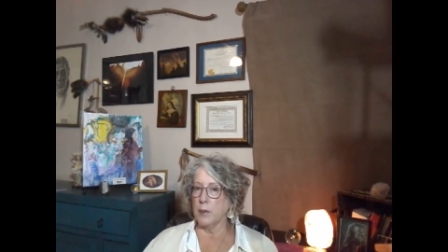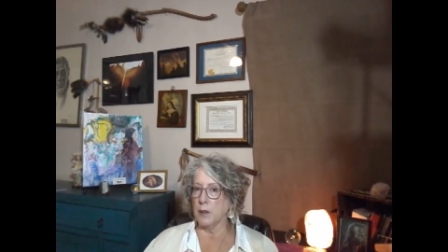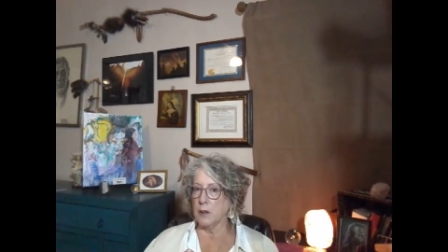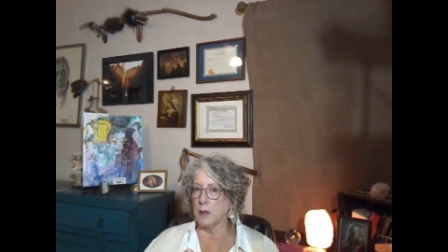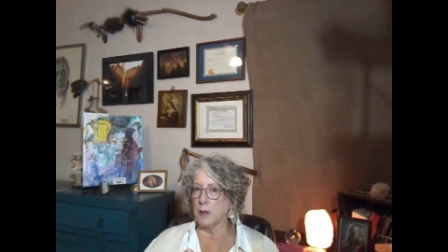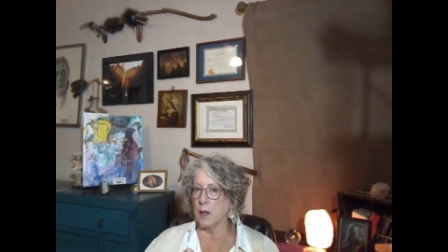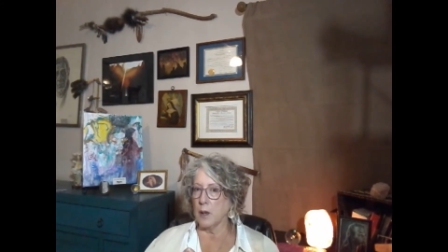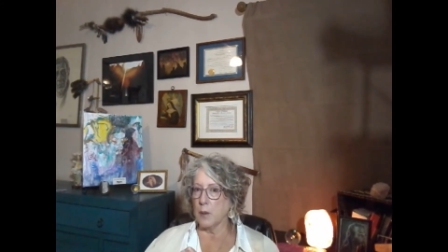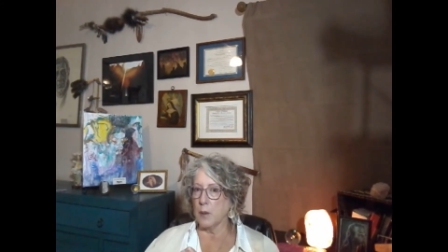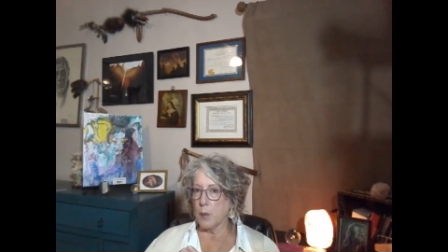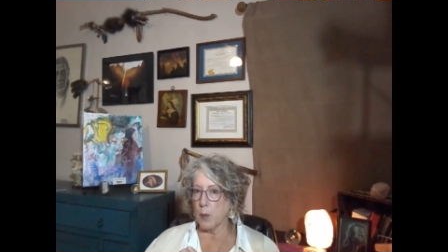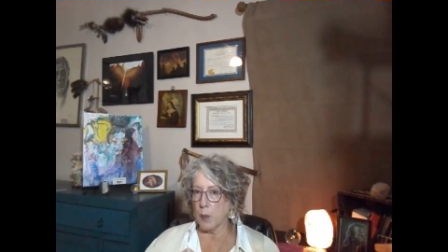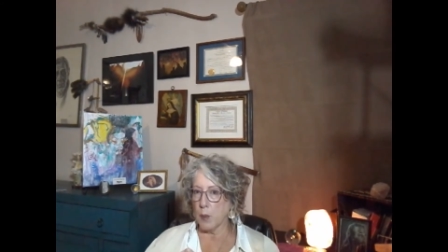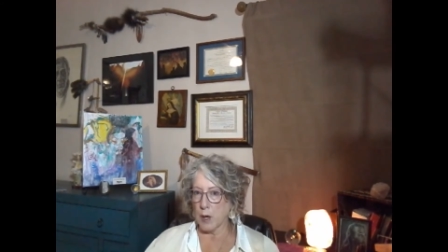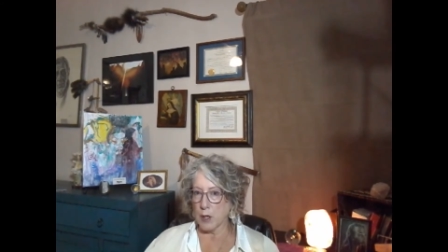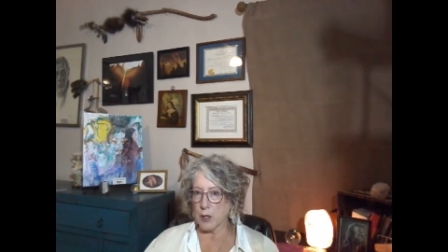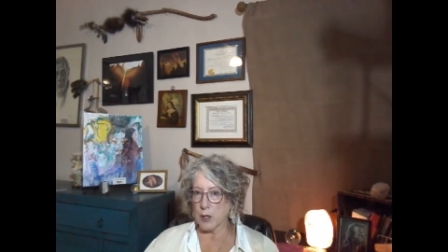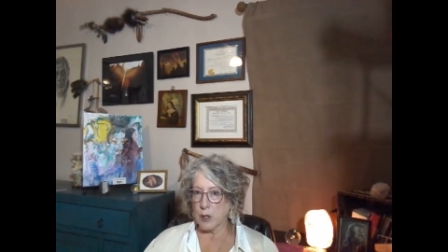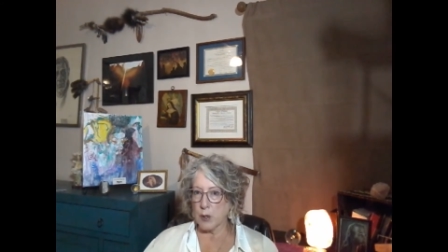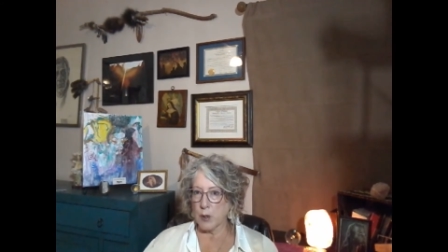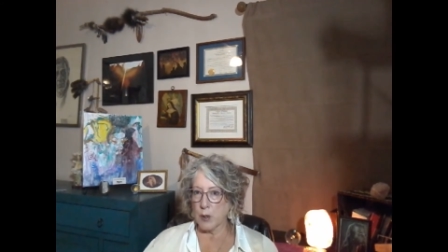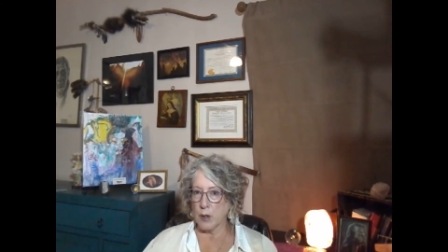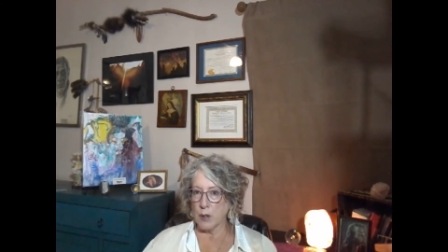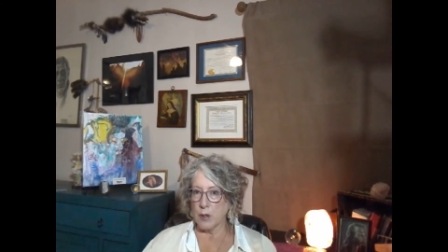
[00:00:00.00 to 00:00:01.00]
put a lot of
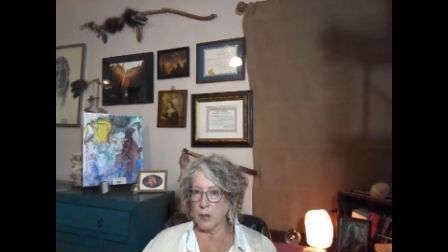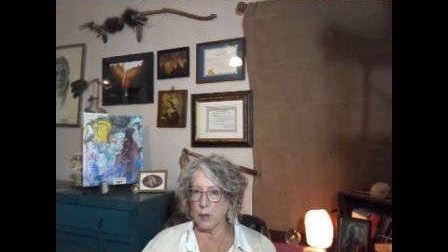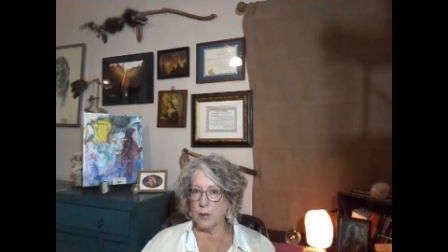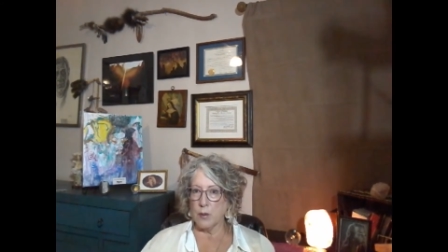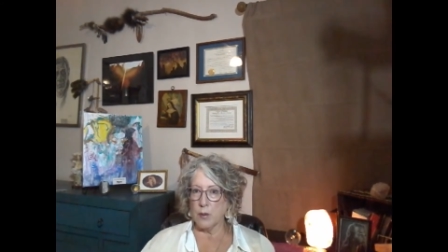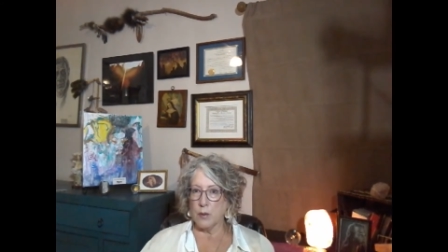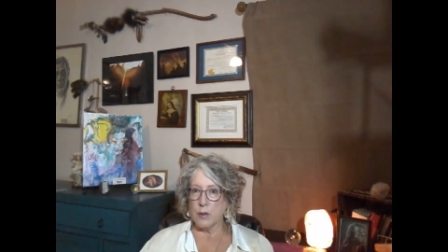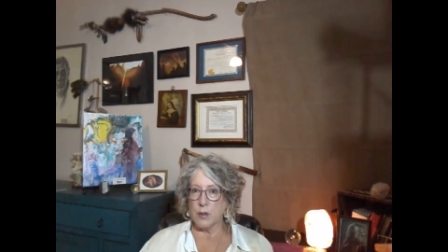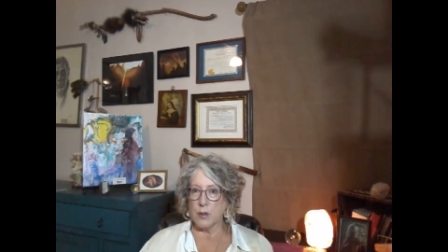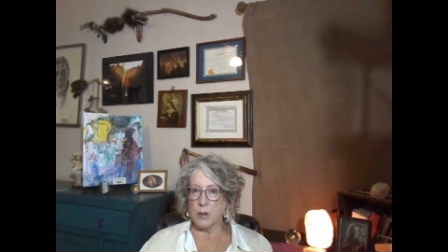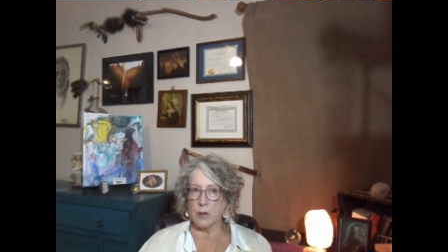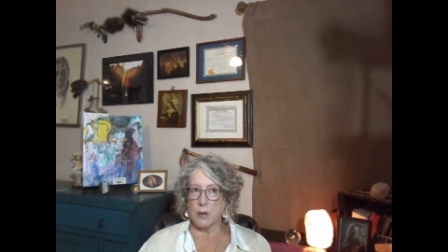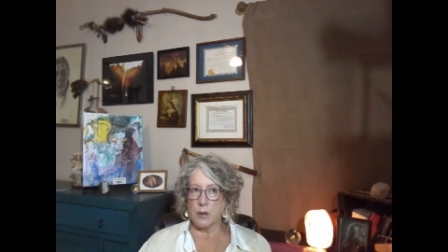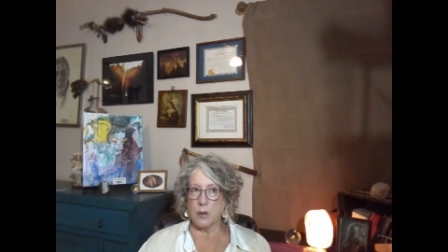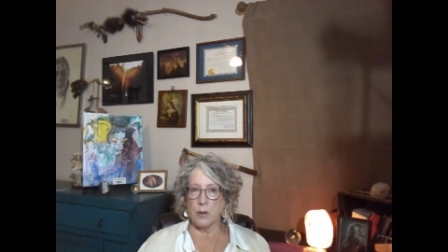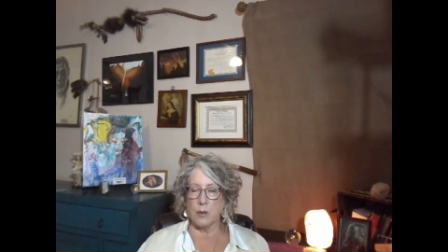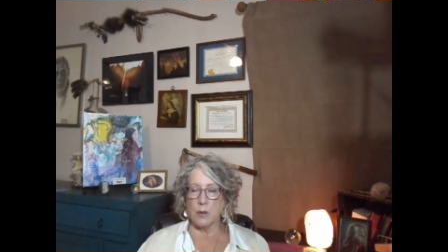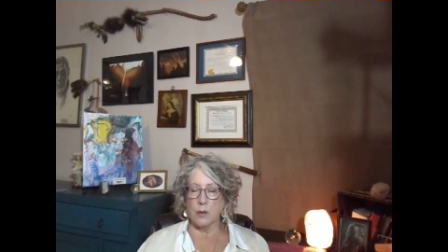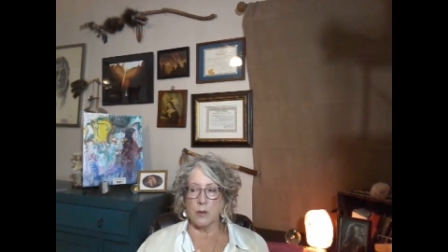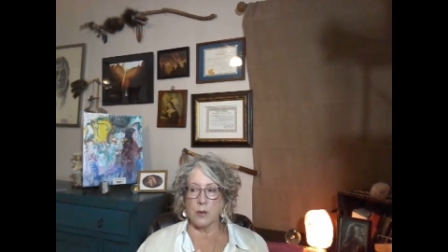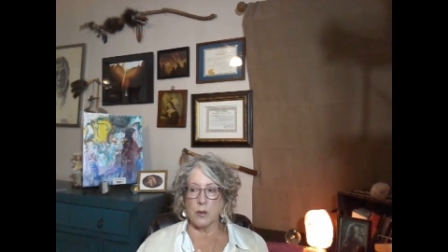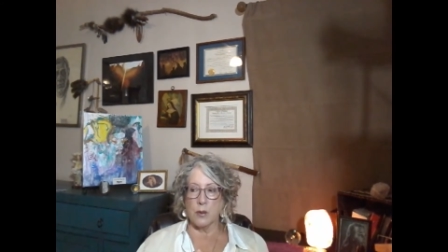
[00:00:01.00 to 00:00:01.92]
pressure on you to